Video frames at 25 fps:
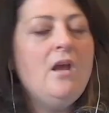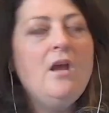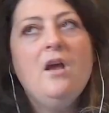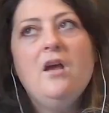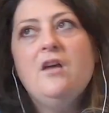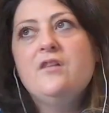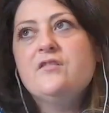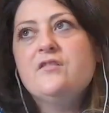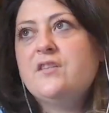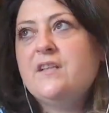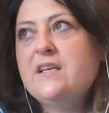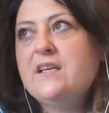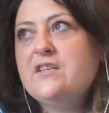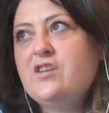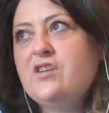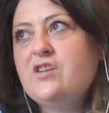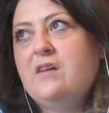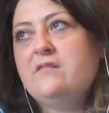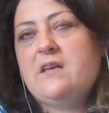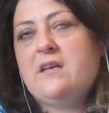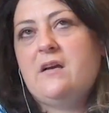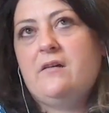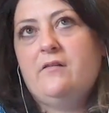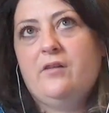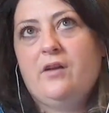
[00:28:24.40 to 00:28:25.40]
So they
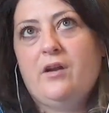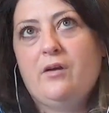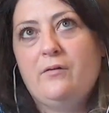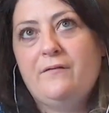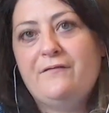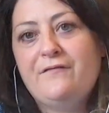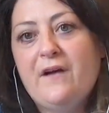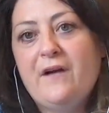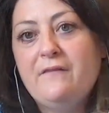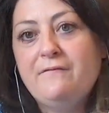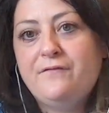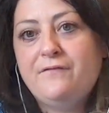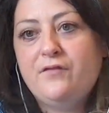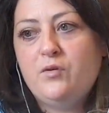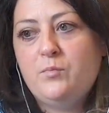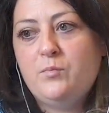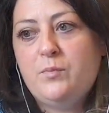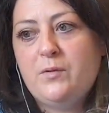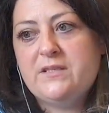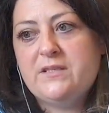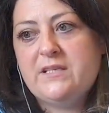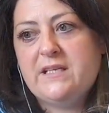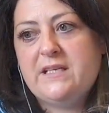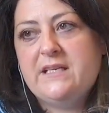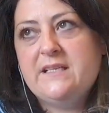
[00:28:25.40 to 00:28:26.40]
shout down and go, "We found 4
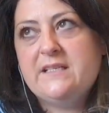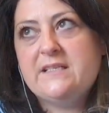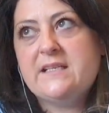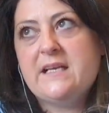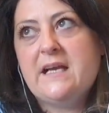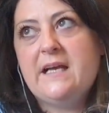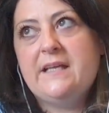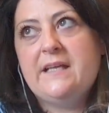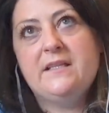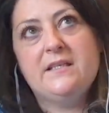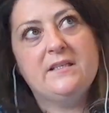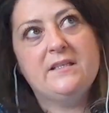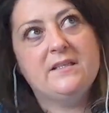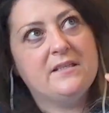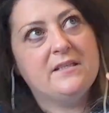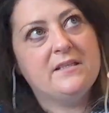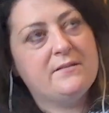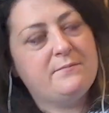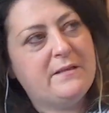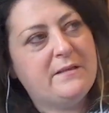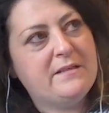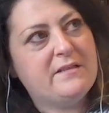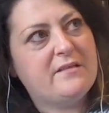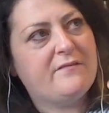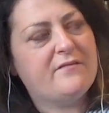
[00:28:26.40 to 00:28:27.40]
bodies," and the
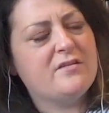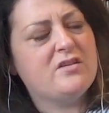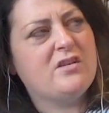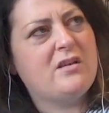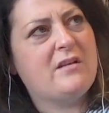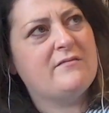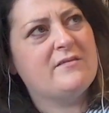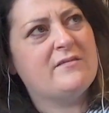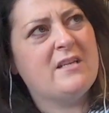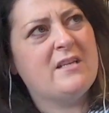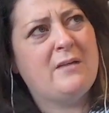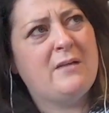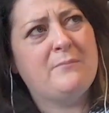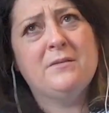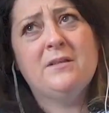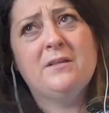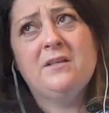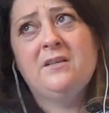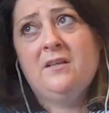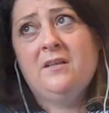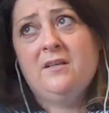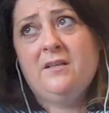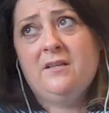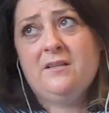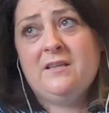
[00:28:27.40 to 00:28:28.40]
police officer shouts up,
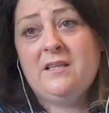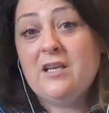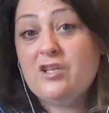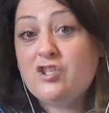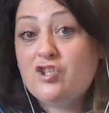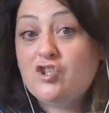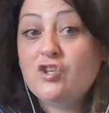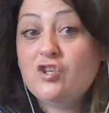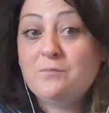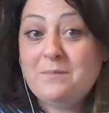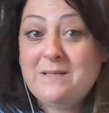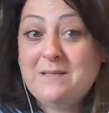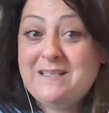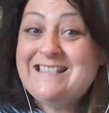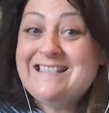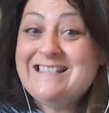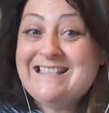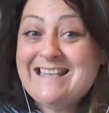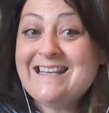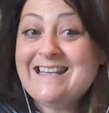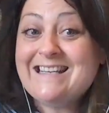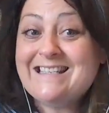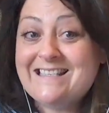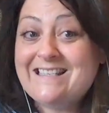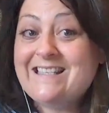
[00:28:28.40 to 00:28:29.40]
"There should be
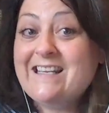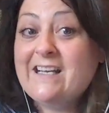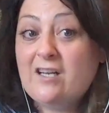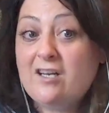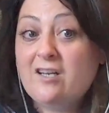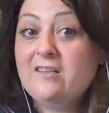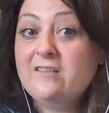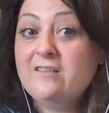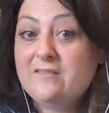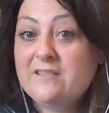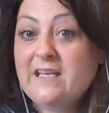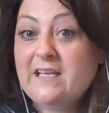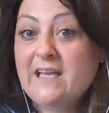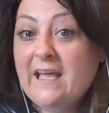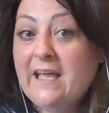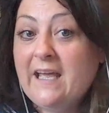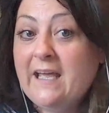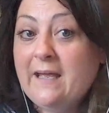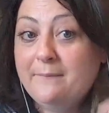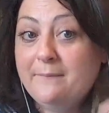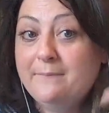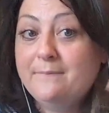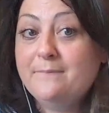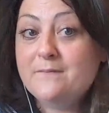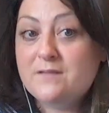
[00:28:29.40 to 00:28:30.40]
6, including
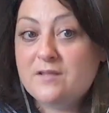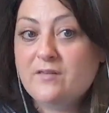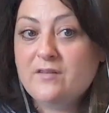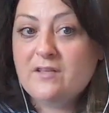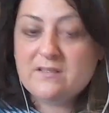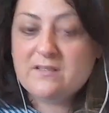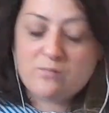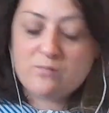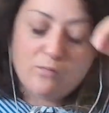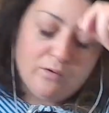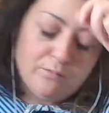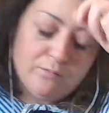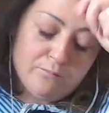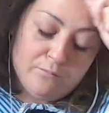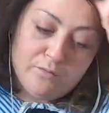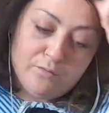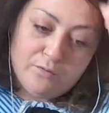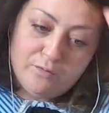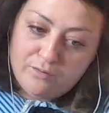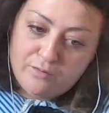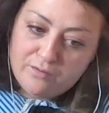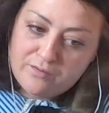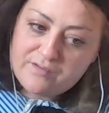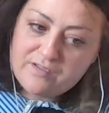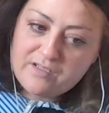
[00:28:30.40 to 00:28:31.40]
him, so there's 1 more."